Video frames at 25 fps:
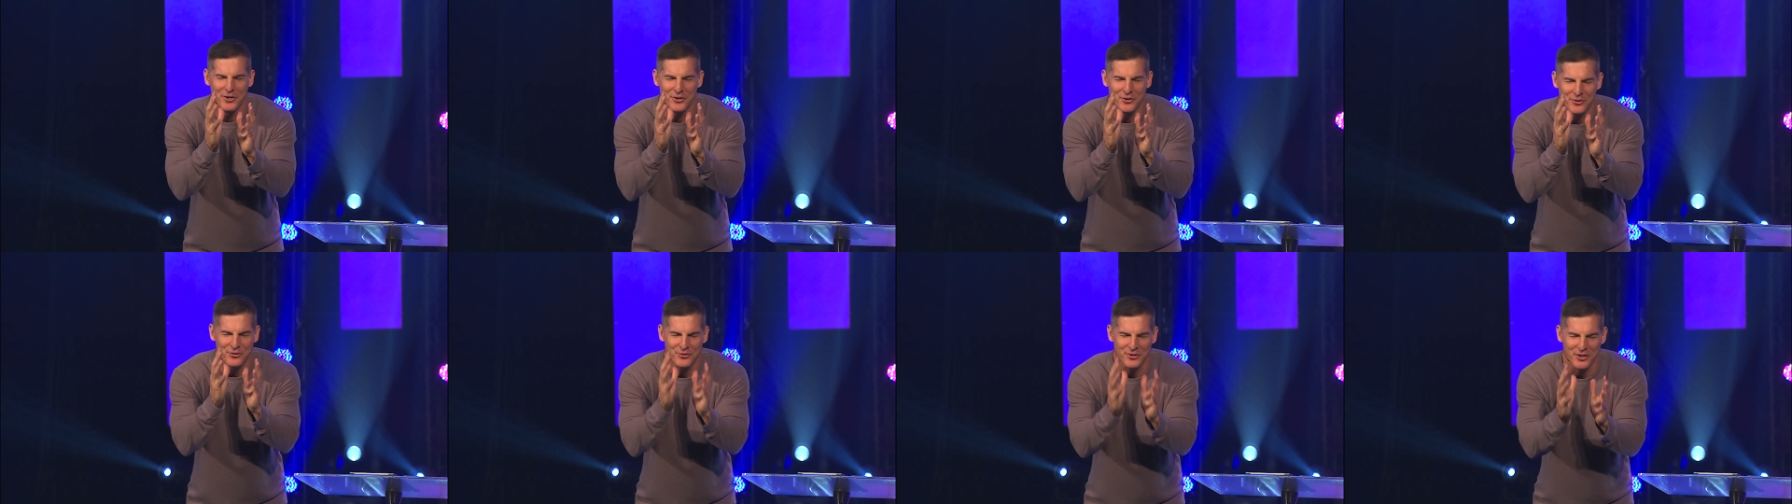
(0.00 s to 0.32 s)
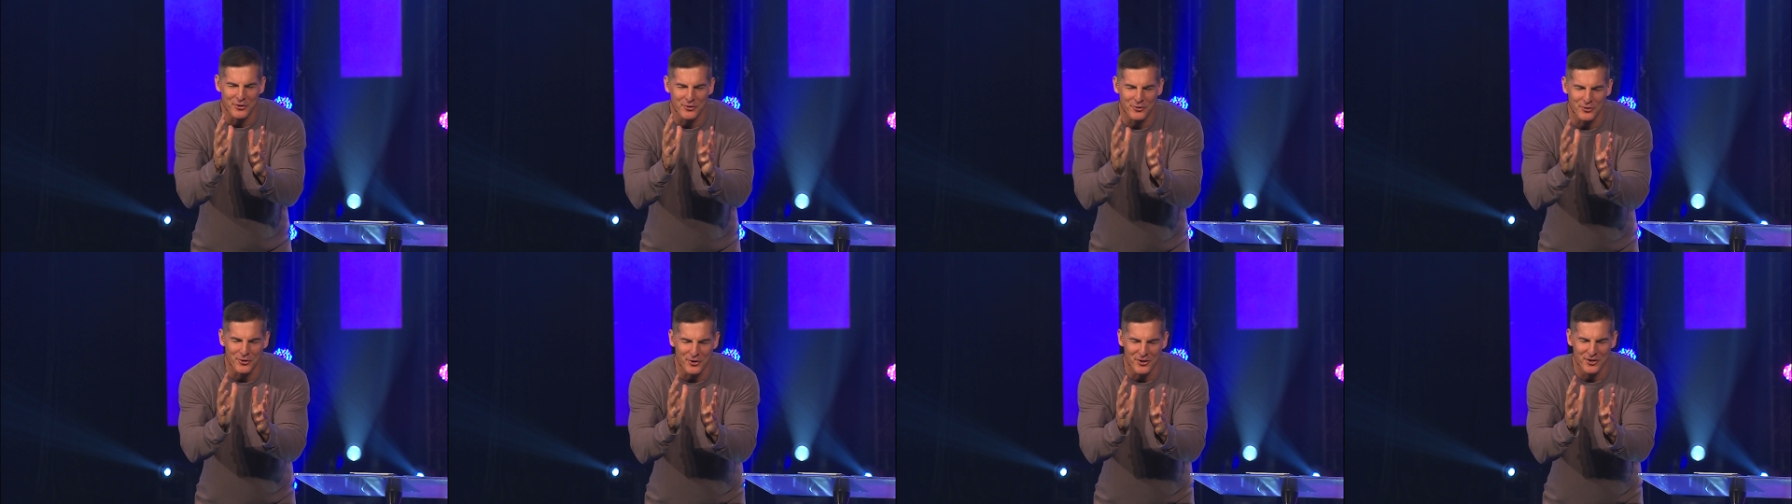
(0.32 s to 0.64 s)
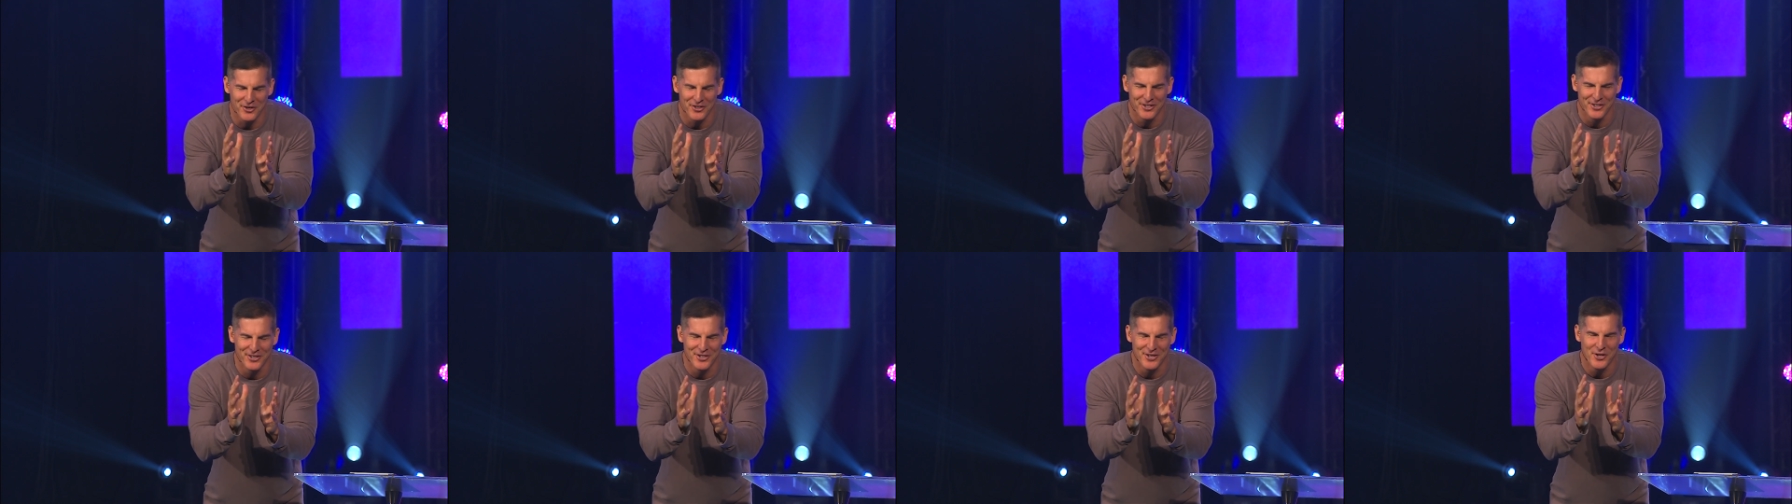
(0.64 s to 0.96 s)
center.
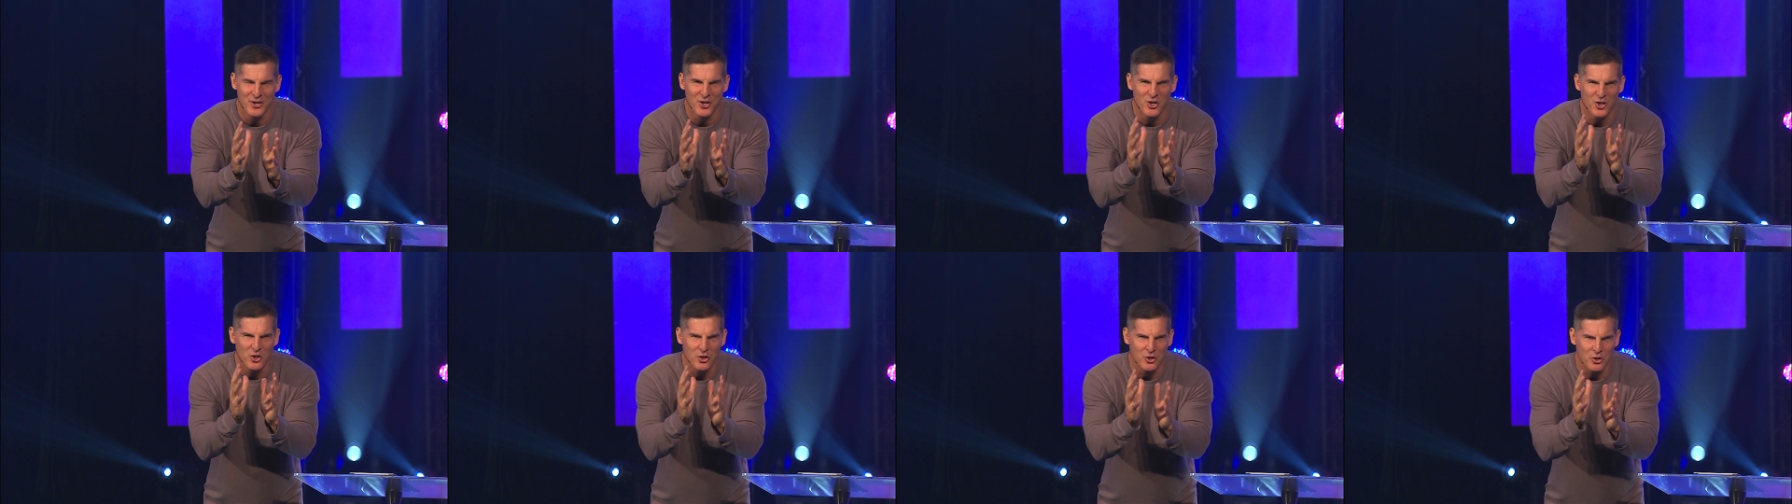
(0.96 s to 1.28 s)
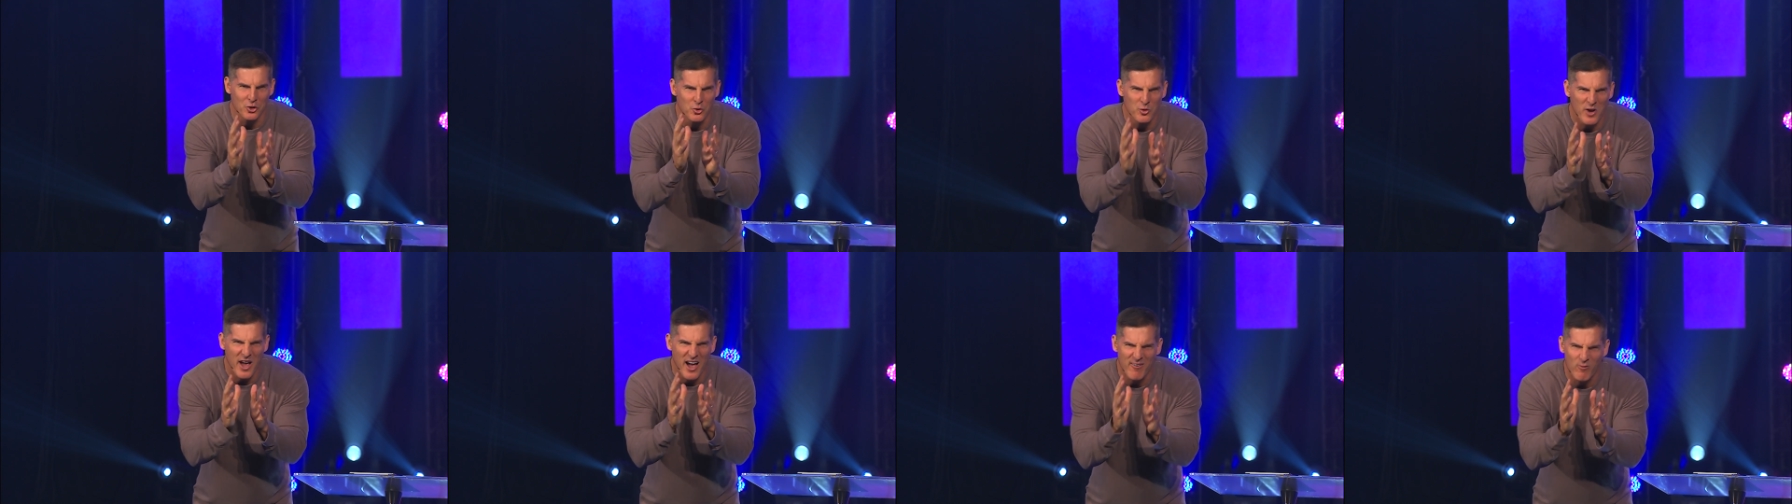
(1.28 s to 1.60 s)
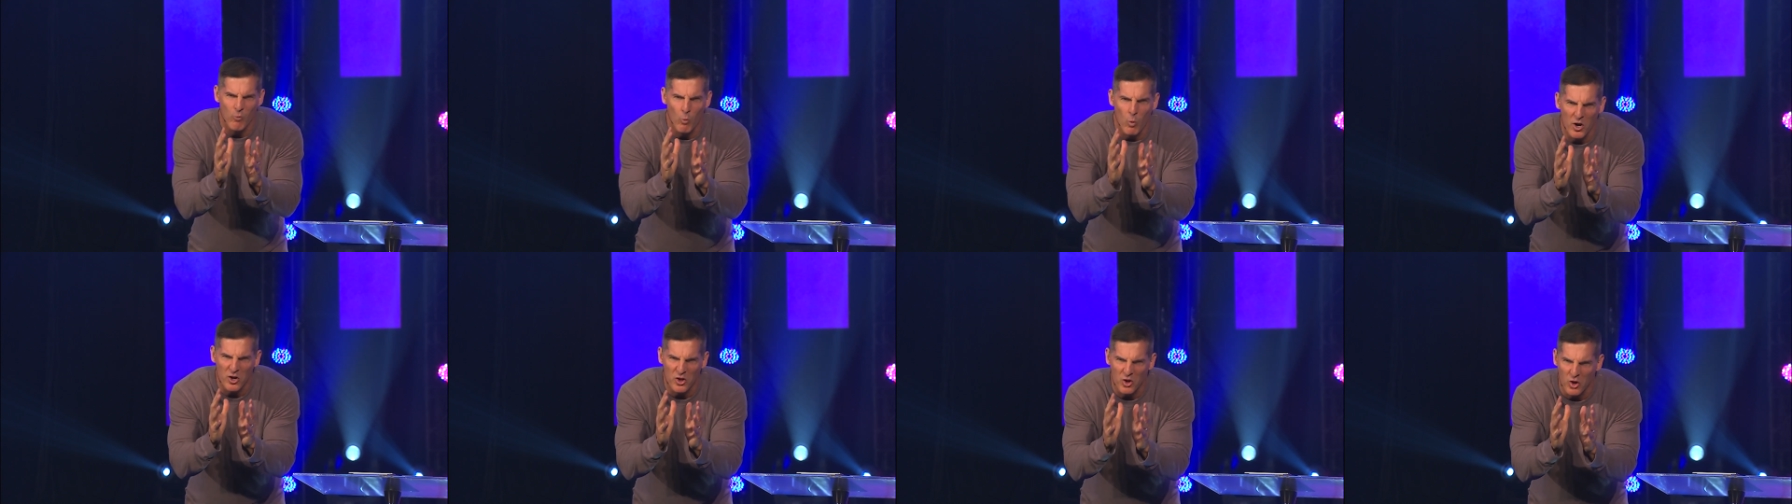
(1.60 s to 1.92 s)
You
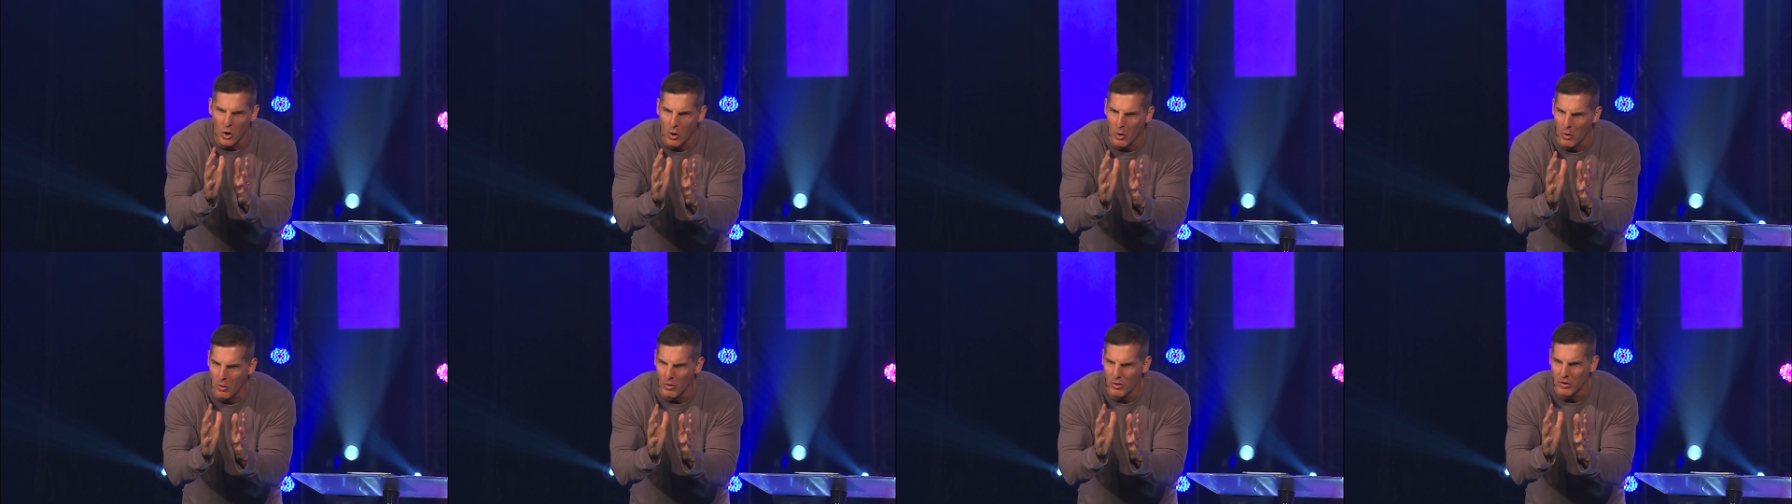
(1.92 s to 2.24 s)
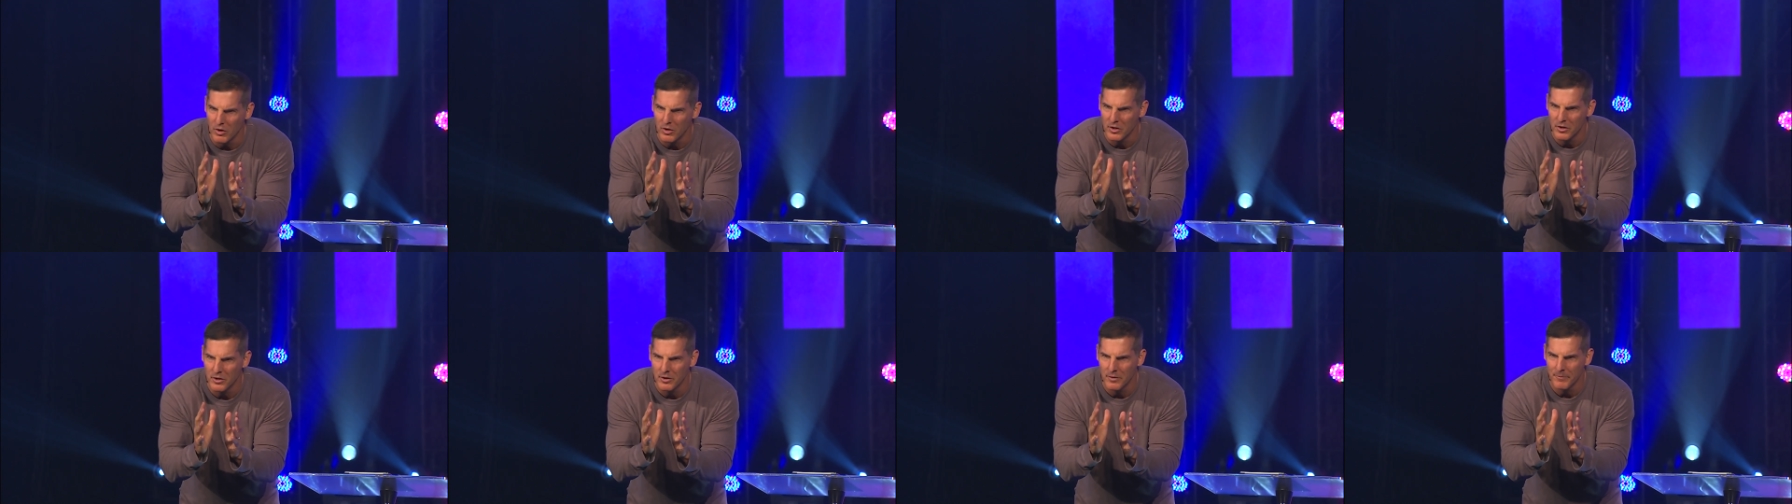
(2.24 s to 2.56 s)
have one goal.